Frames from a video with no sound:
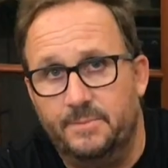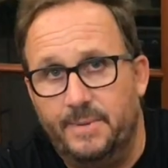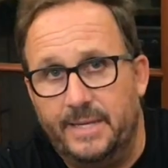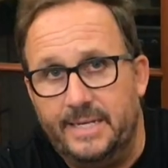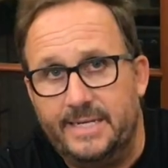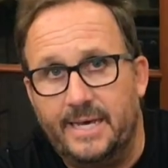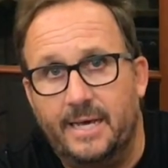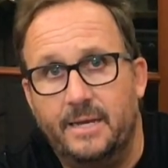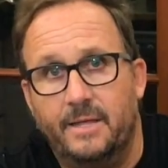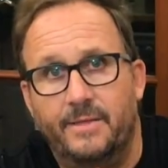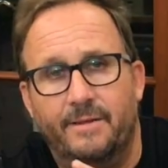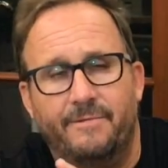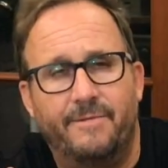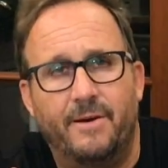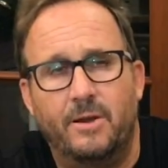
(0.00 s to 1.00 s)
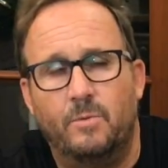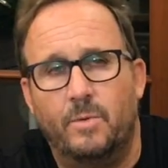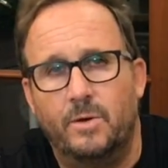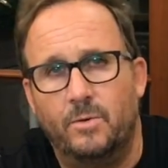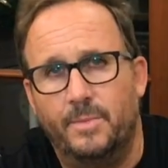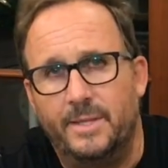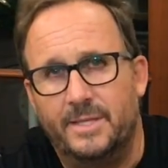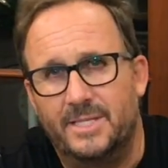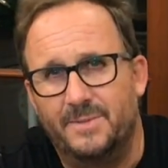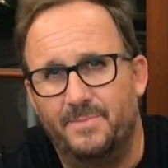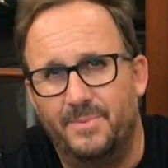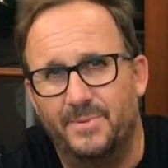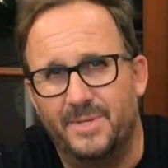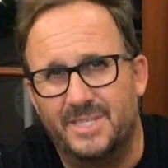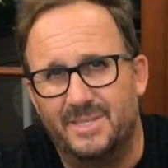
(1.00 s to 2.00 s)
has been done, and the final one will be the
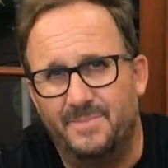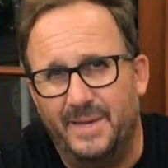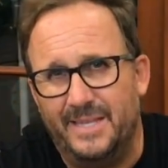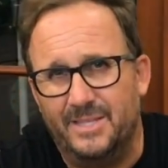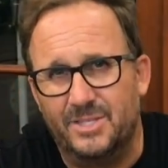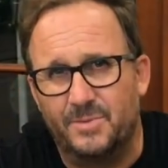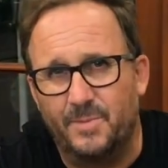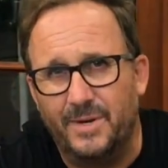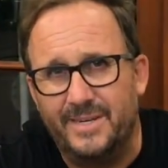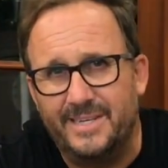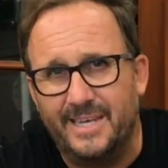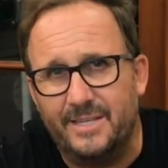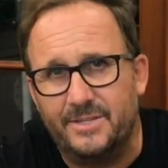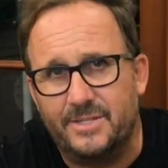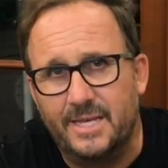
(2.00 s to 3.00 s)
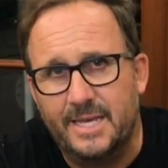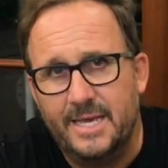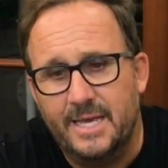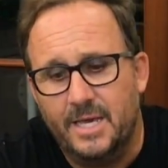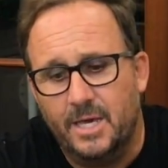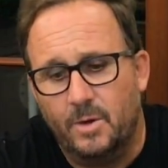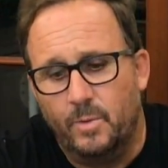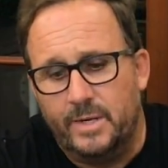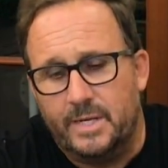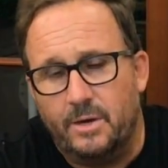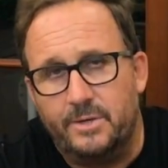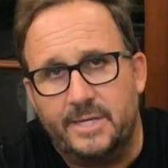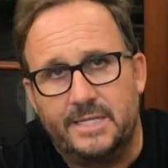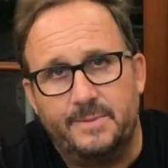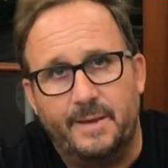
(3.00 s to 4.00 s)
speed and sprint test. We
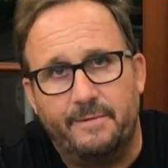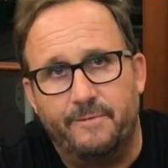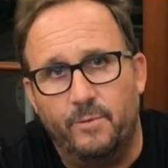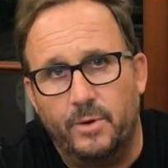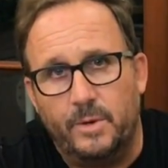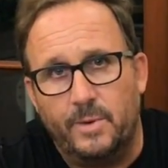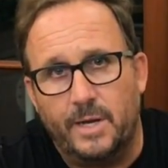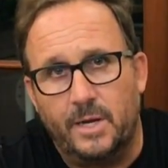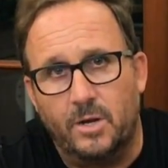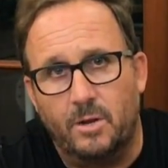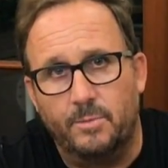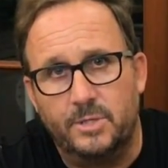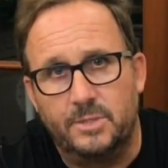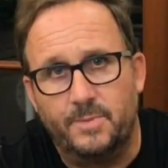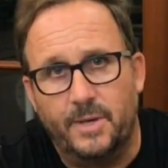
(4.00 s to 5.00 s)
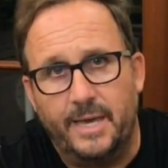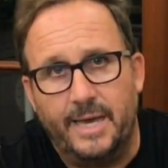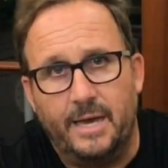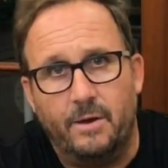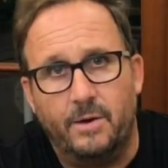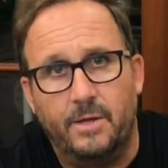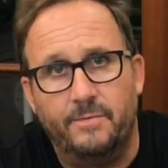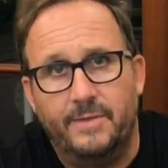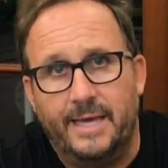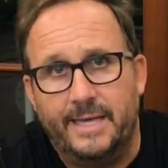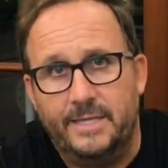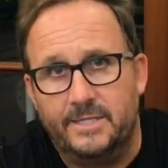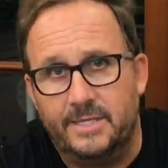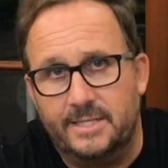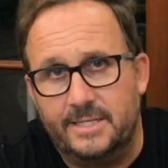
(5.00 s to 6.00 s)
know it does about 41 kilometers per hour. That
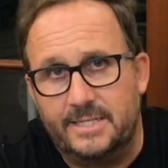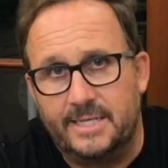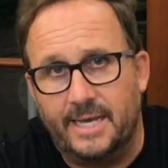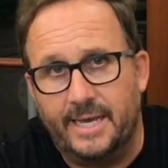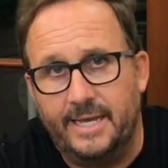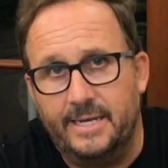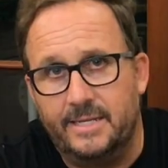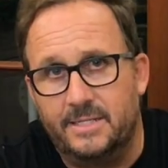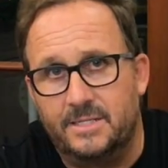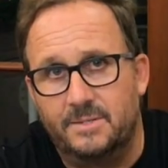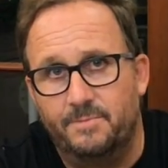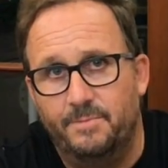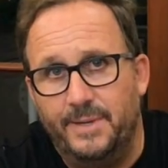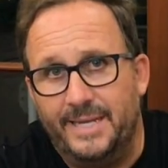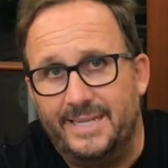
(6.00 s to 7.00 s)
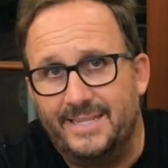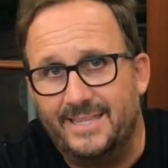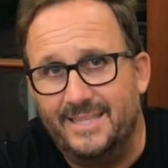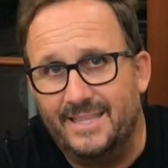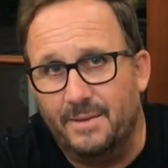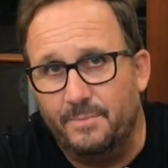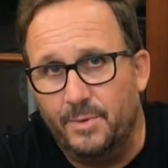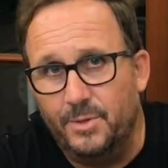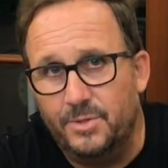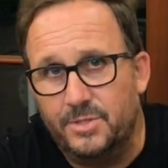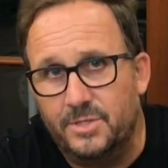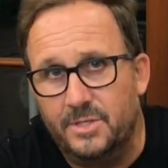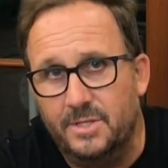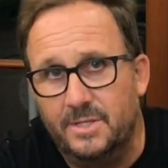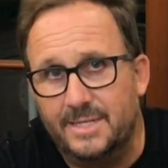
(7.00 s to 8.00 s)
is insane. It's beaten the
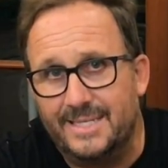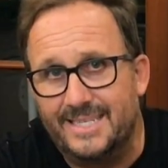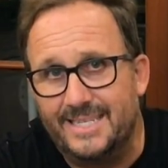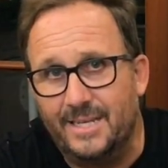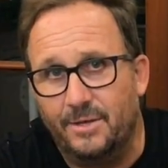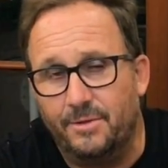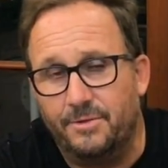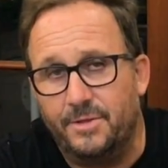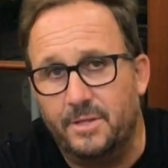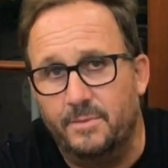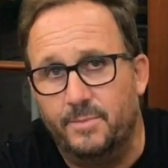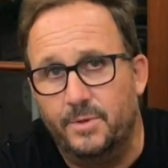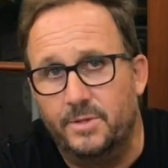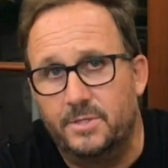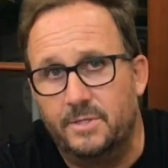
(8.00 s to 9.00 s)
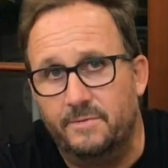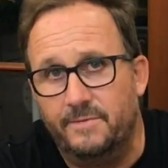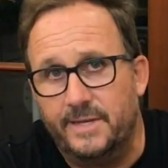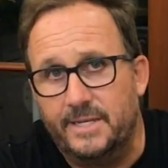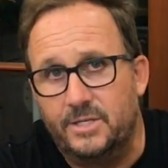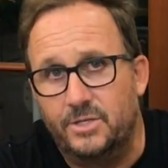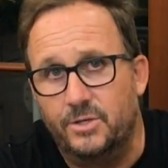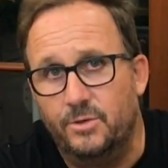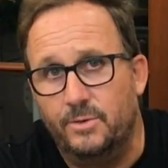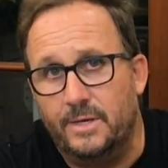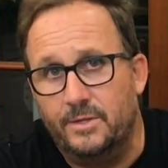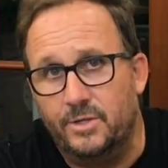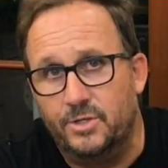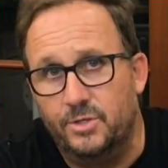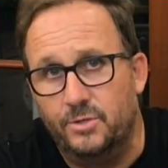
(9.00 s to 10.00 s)
boosted Stealth and the boosted V2
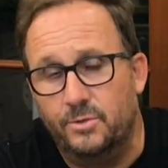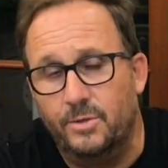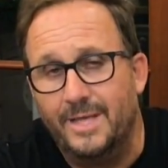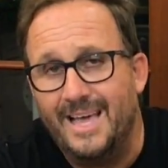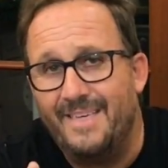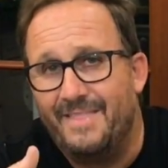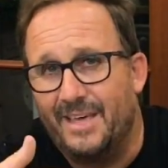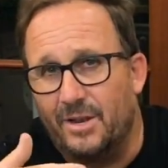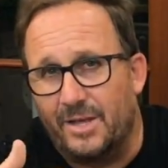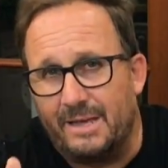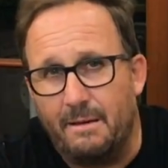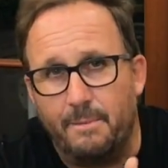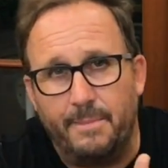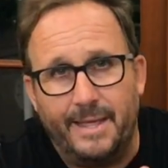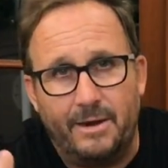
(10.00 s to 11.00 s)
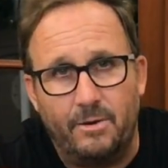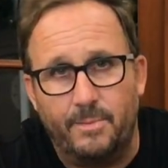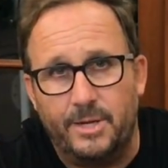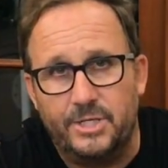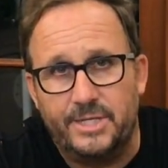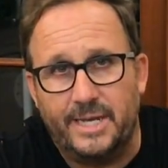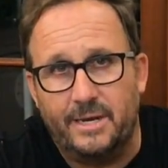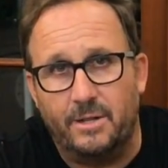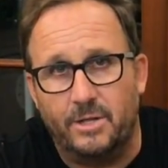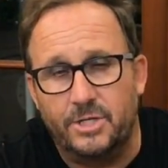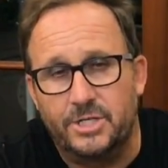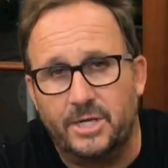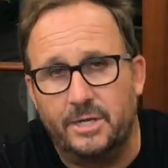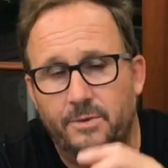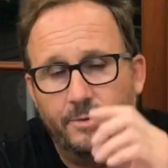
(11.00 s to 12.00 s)
and the Dual. That'll come up later on my channel. I'll
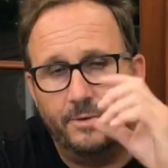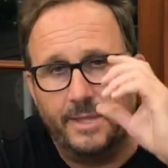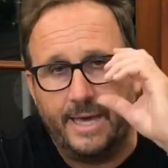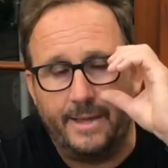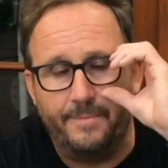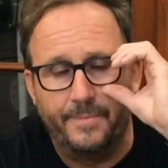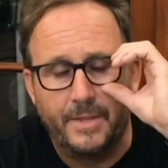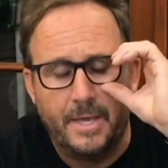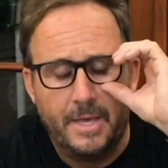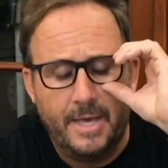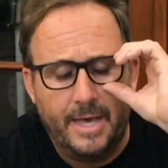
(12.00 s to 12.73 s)
show you all that.